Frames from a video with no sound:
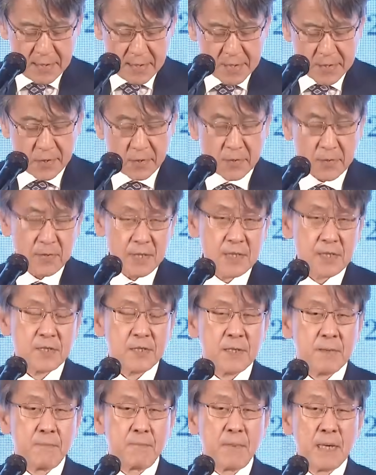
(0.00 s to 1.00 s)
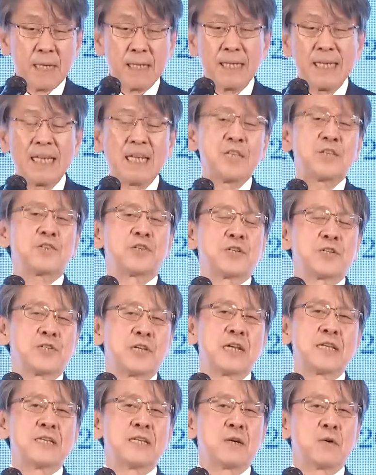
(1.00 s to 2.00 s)
So this is a very rich
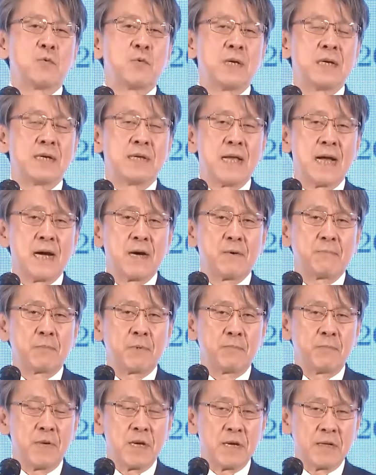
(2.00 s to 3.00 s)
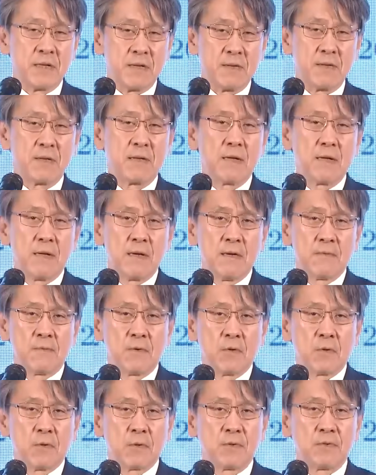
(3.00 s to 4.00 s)
agenda we are now preparing
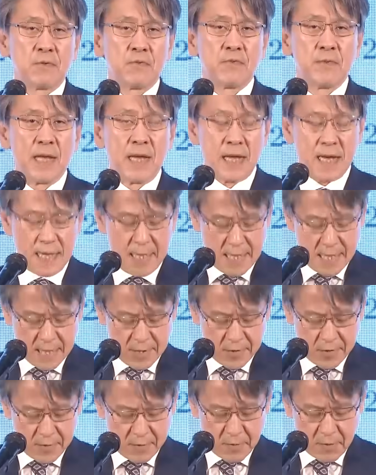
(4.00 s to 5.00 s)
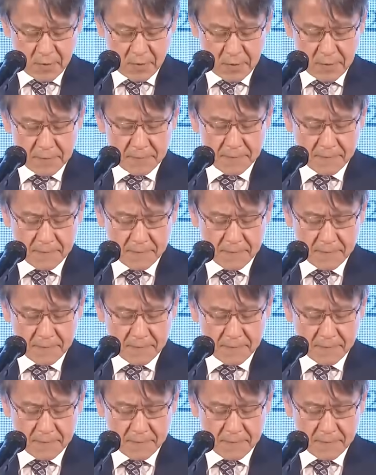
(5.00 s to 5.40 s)
for today and tomorrow.